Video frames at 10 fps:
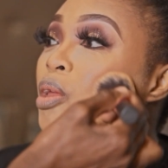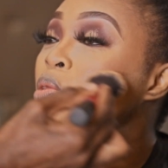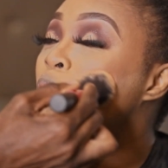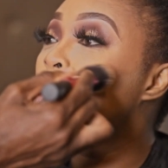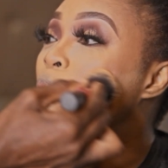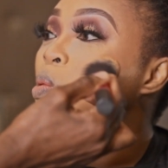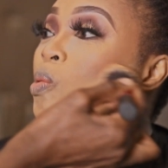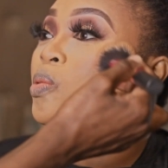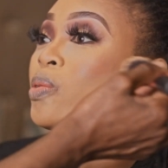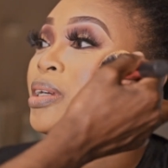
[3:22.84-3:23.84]

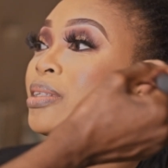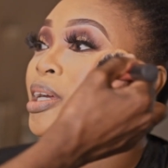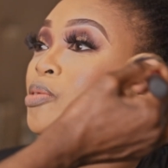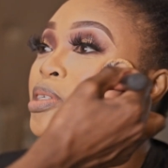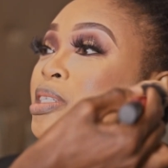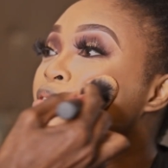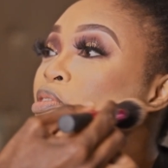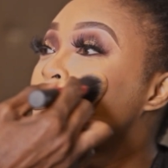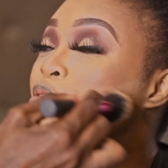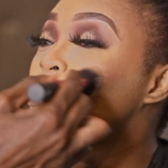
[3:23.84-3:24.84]
No, that was
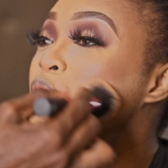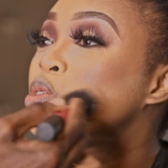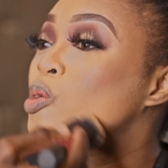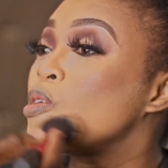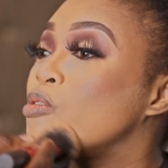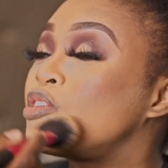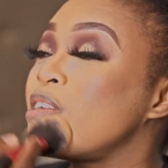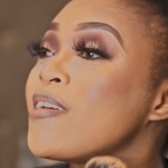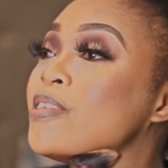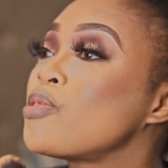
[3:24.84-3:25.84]
even for the joy of
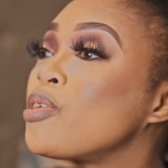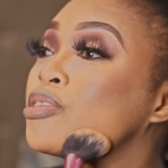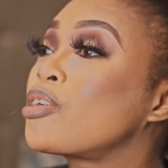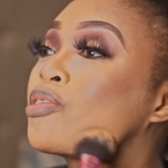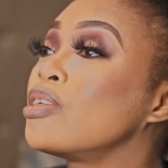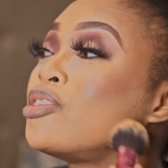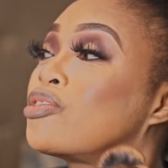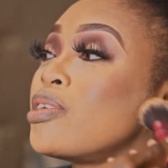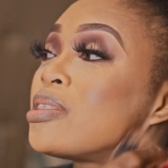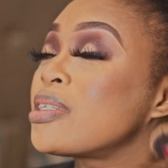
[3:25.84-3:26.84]
jazz, not the green
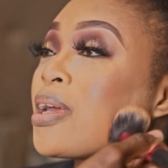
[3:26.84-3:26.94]
dress.